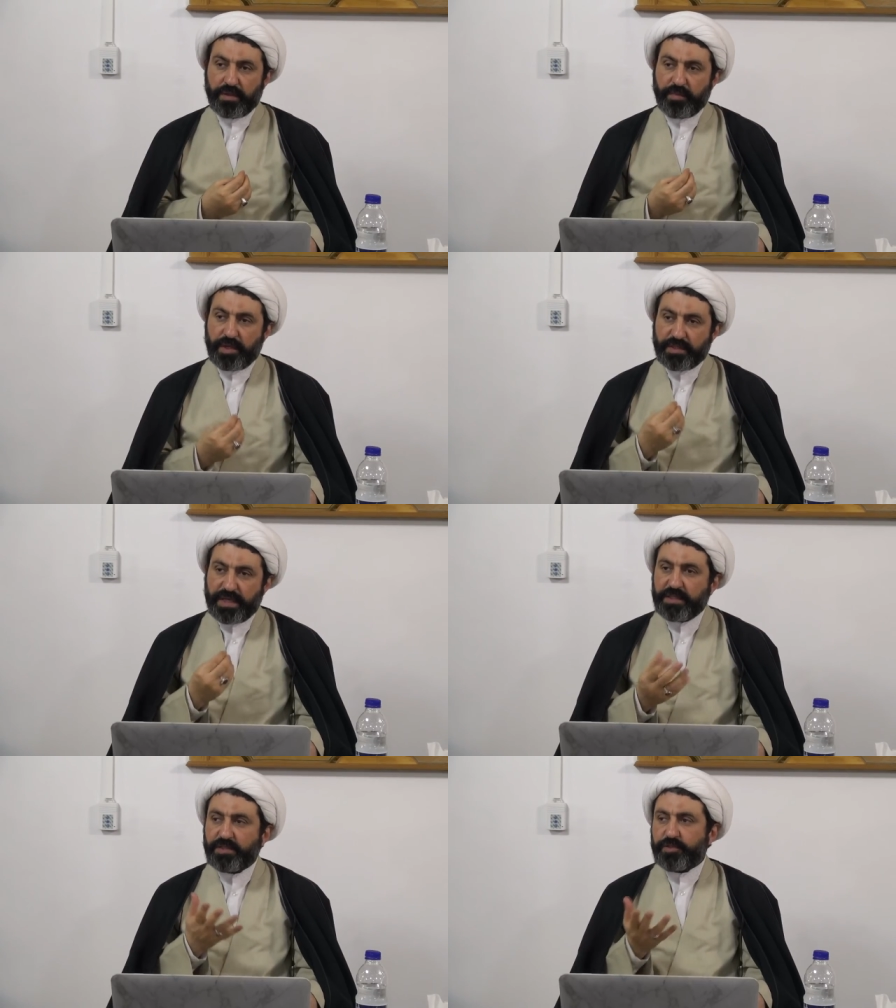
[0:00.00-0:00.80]
Because
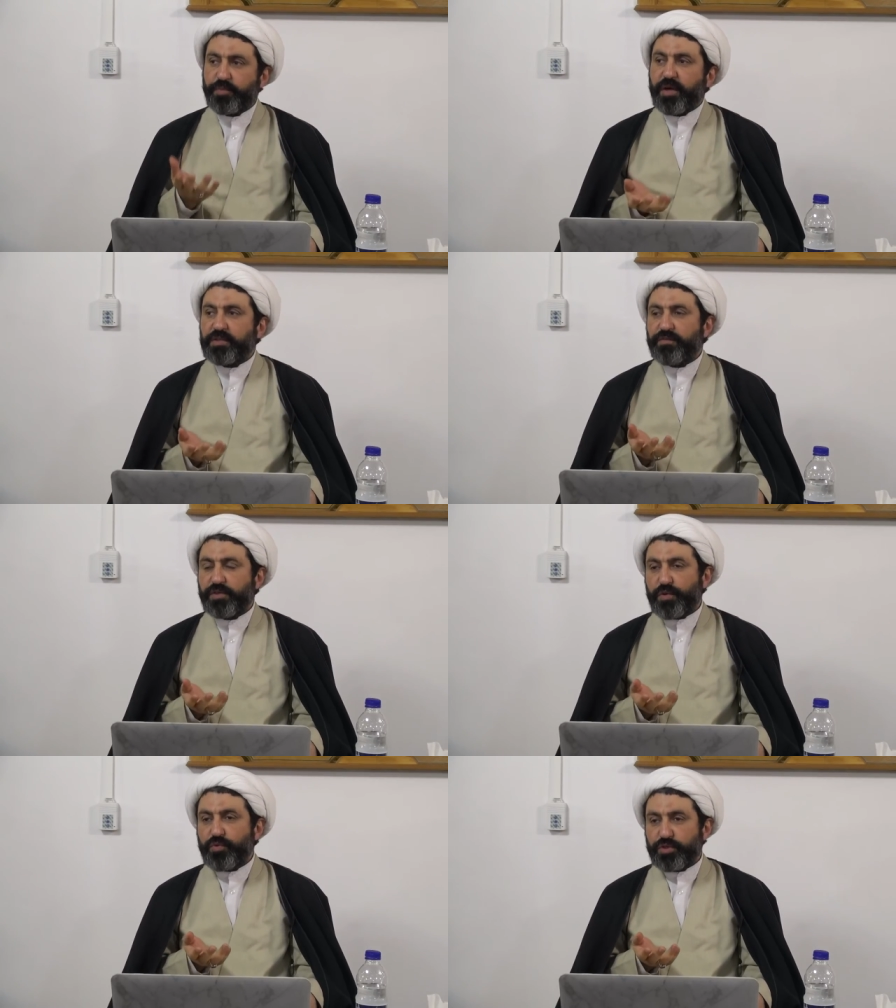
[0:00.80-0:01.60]
that is also part of the
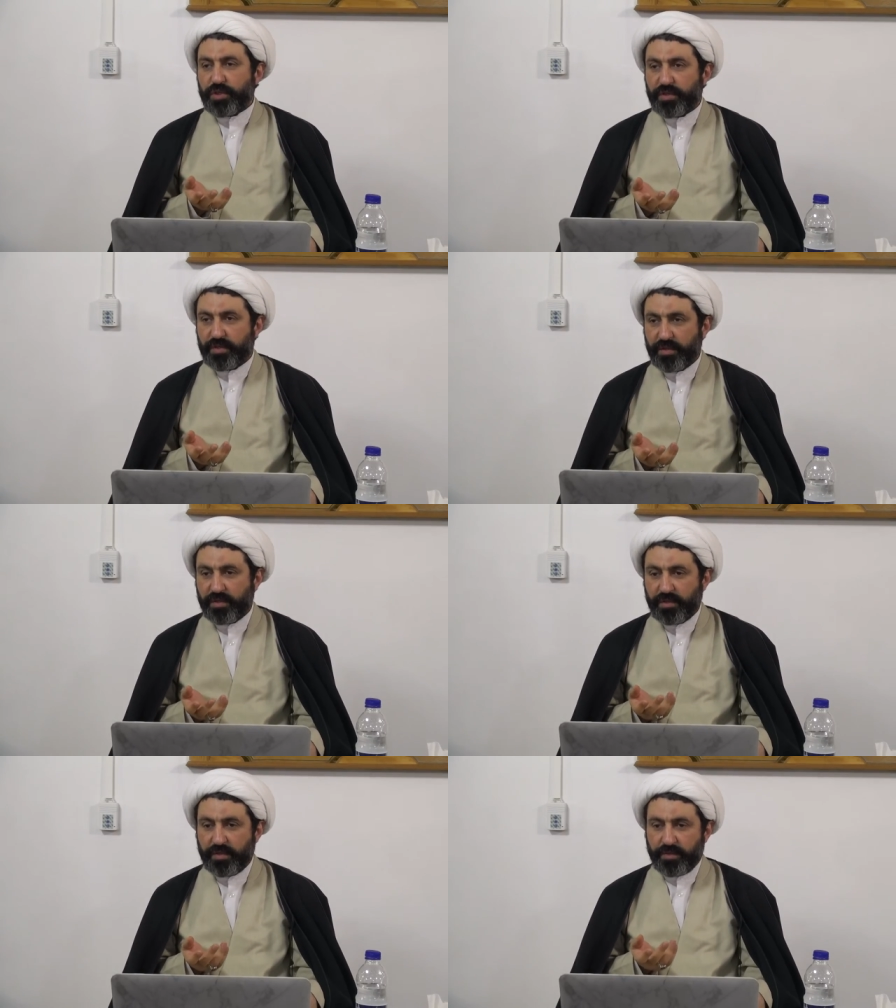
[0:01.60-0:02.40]
solution.
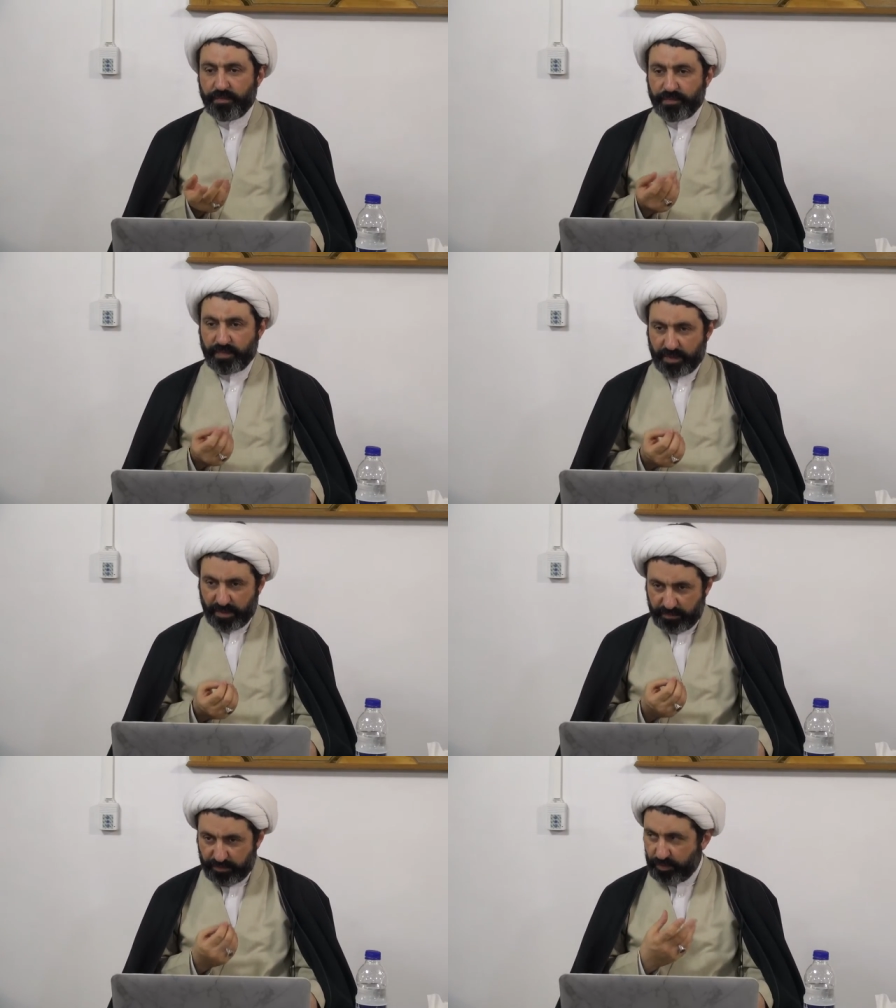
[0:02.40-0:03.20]

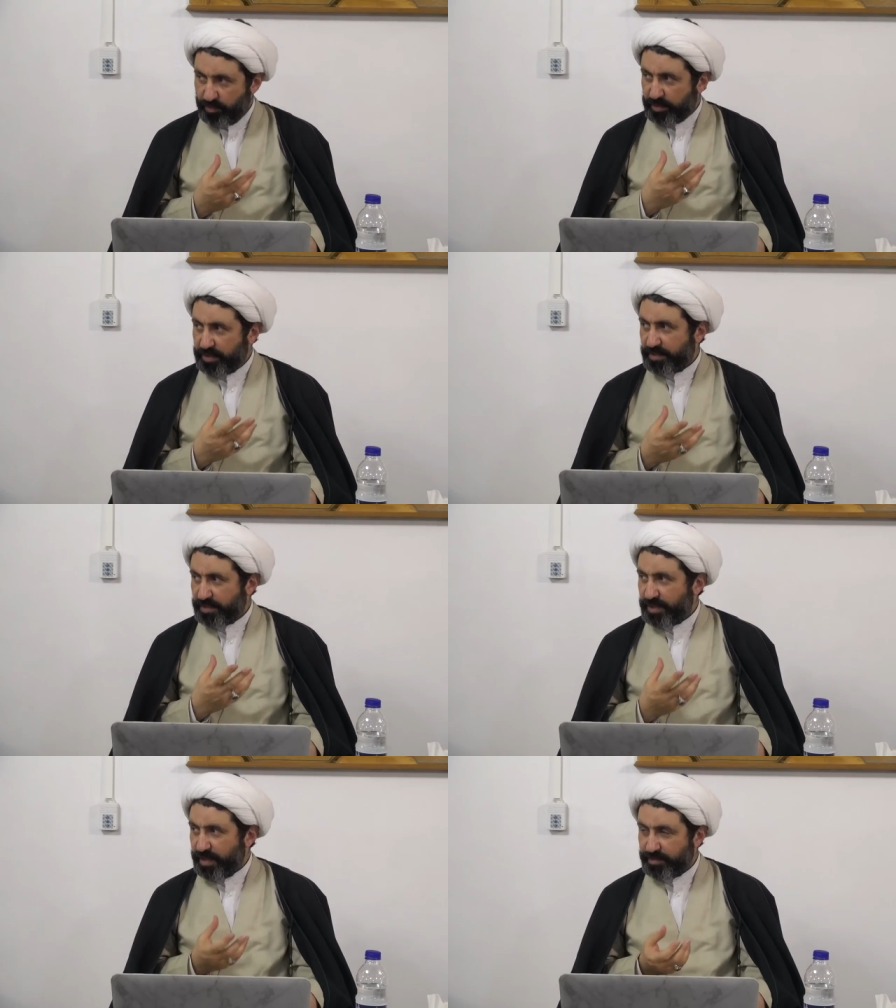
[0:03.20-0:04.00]
If you know what does
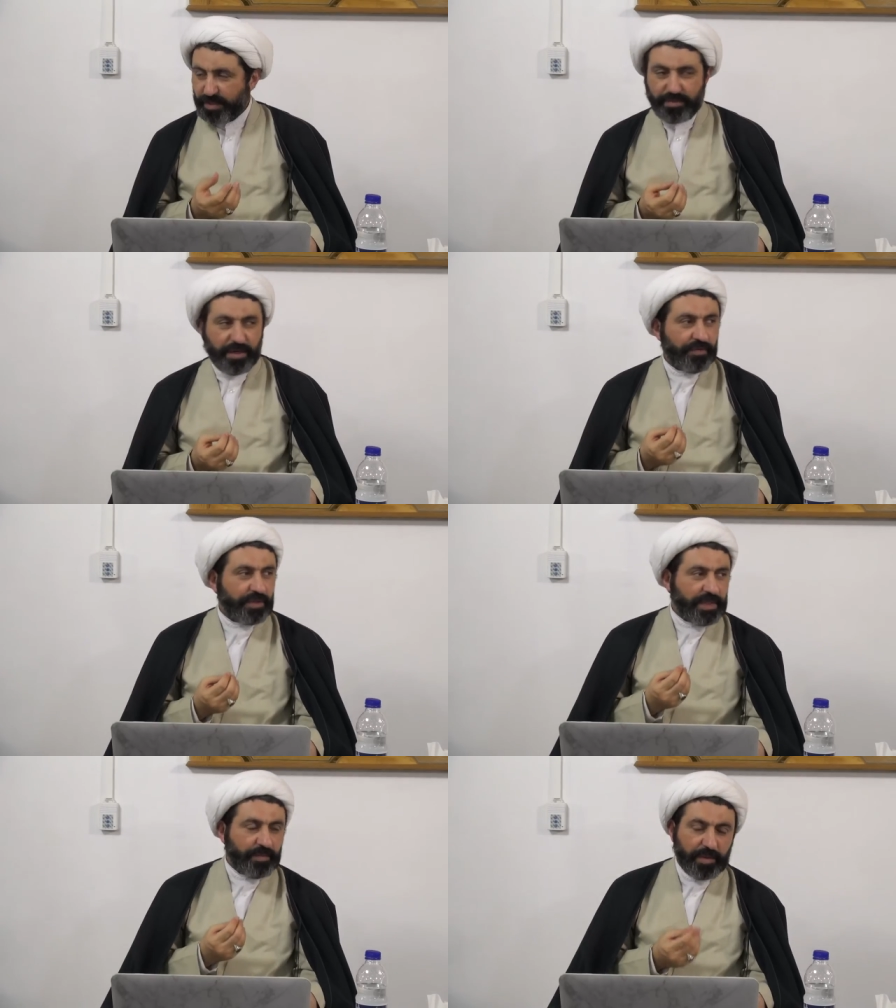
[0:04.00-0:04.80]
Islam say about, for
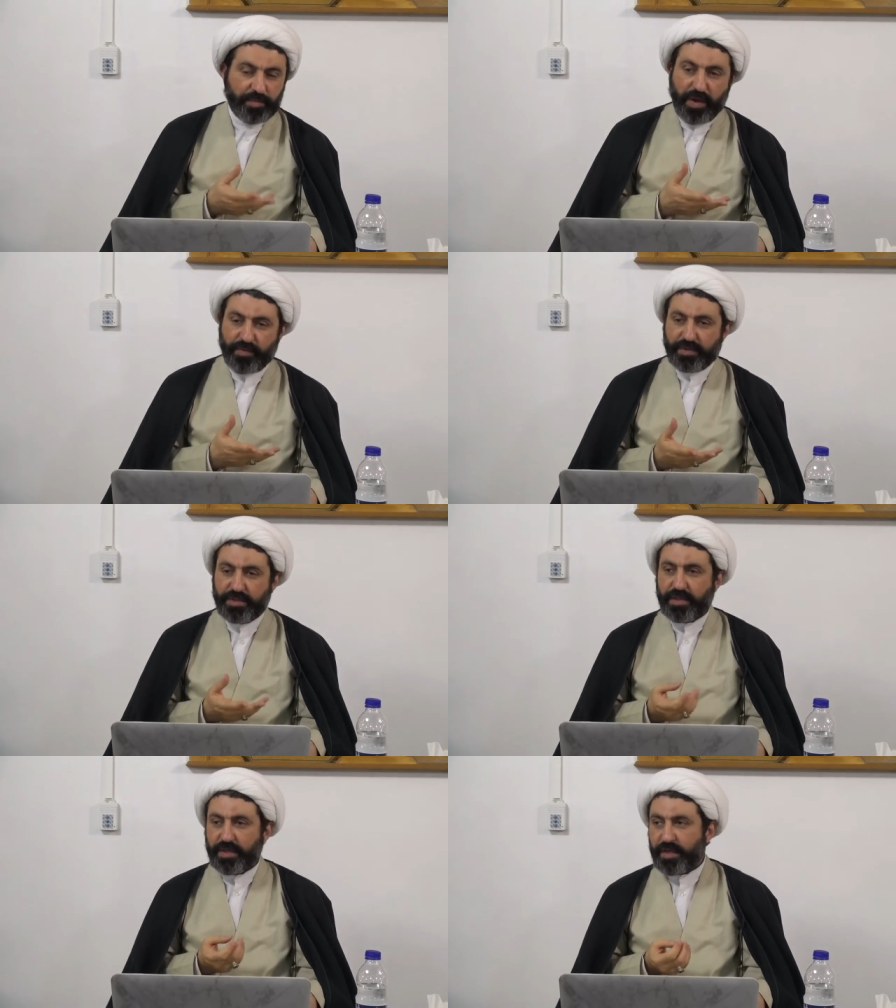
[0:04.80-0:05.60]
example,
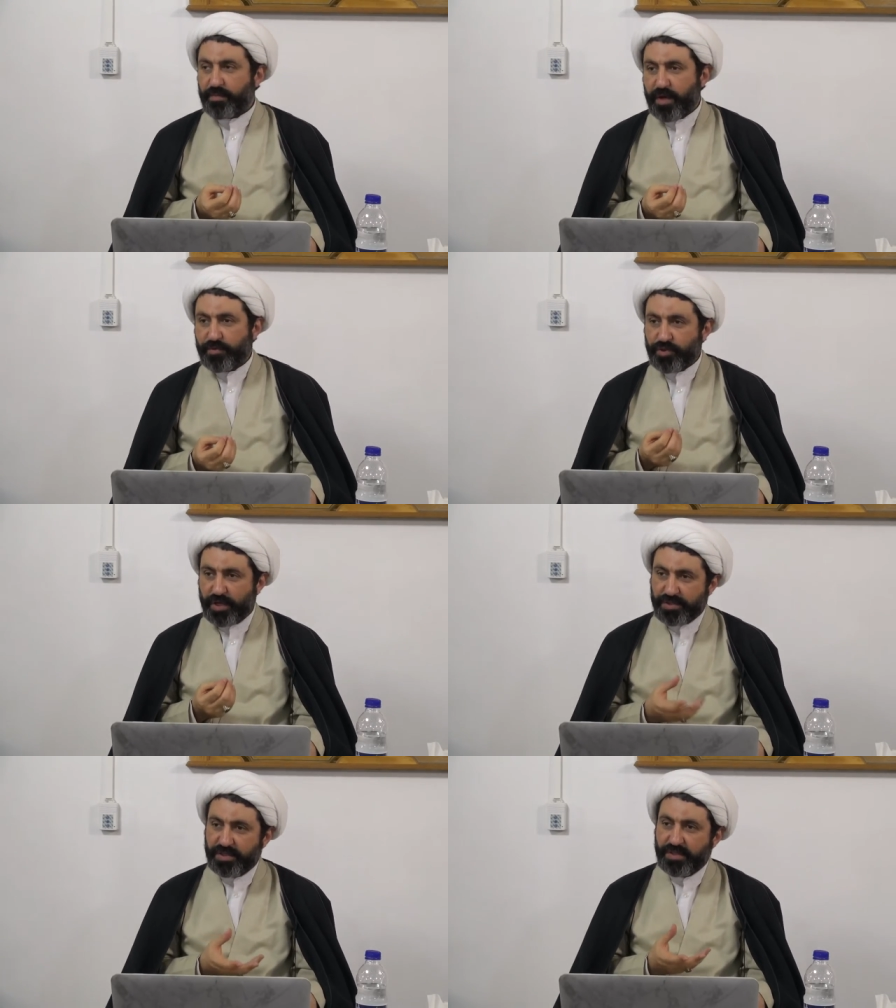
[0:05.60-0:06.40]
poverty, about
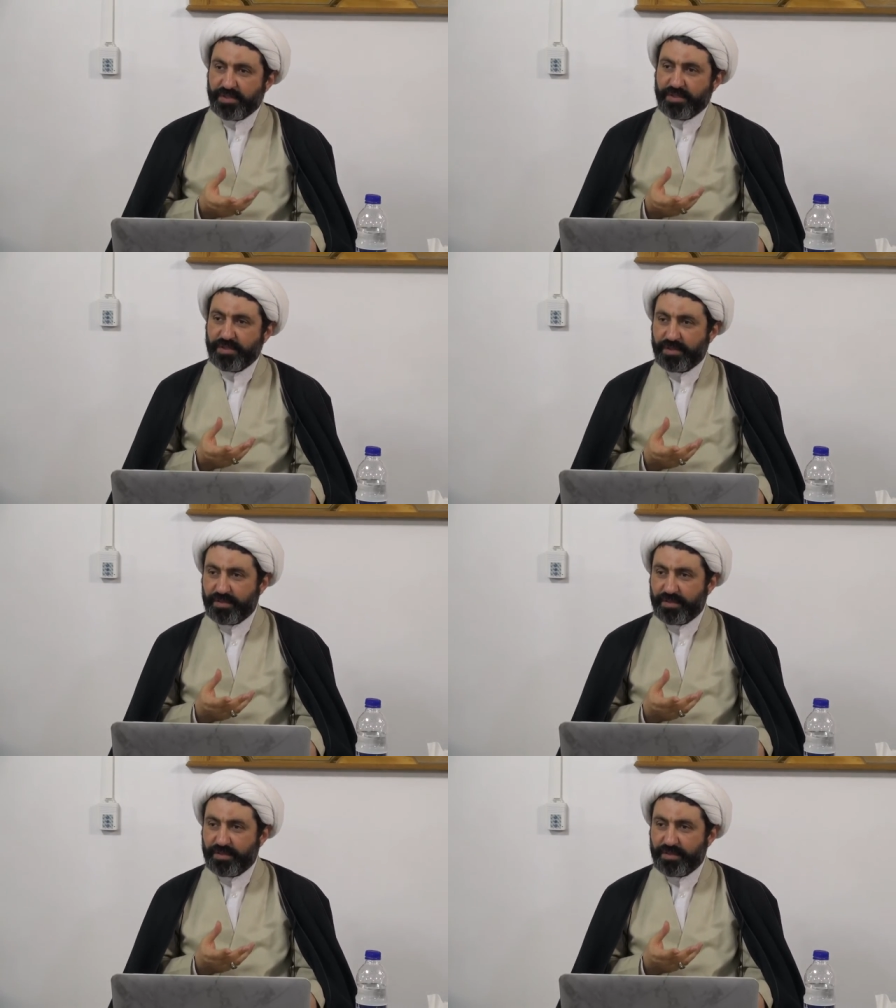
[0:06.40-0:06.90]
justice,